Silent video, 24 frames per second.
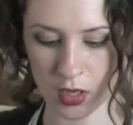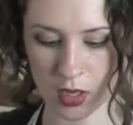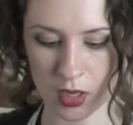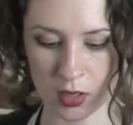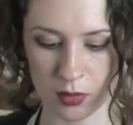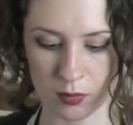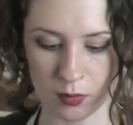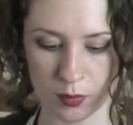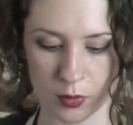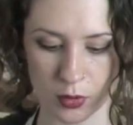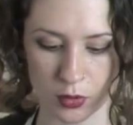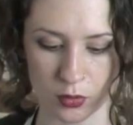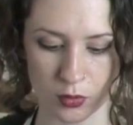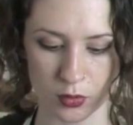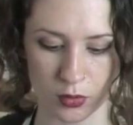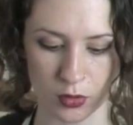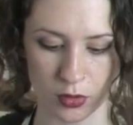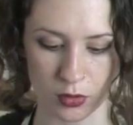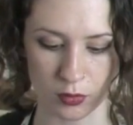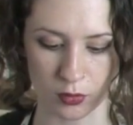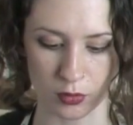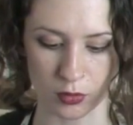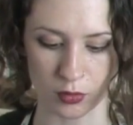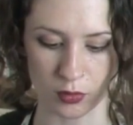and poke
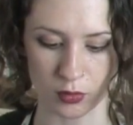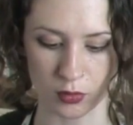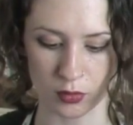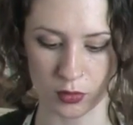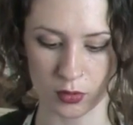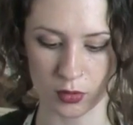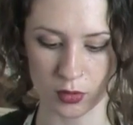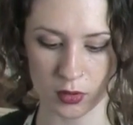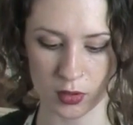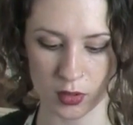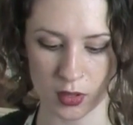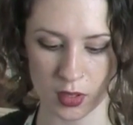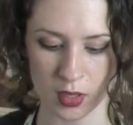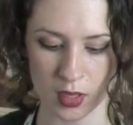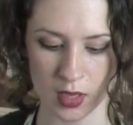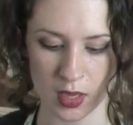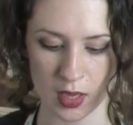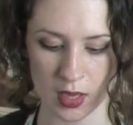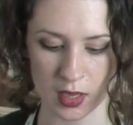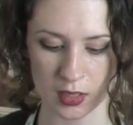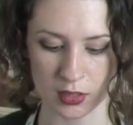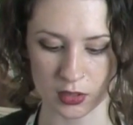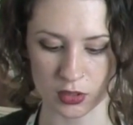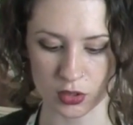through
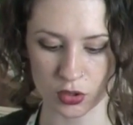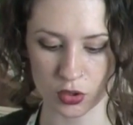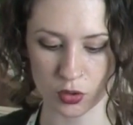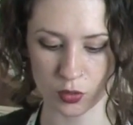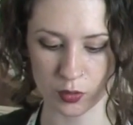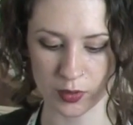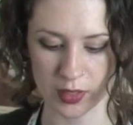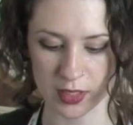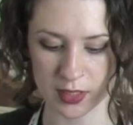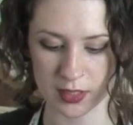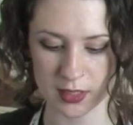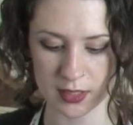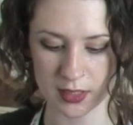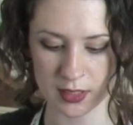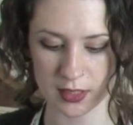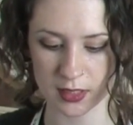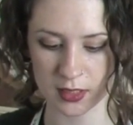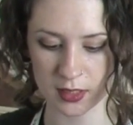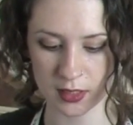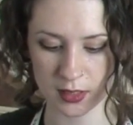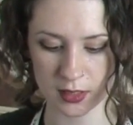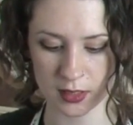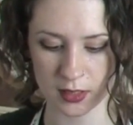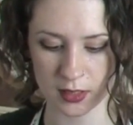and twist.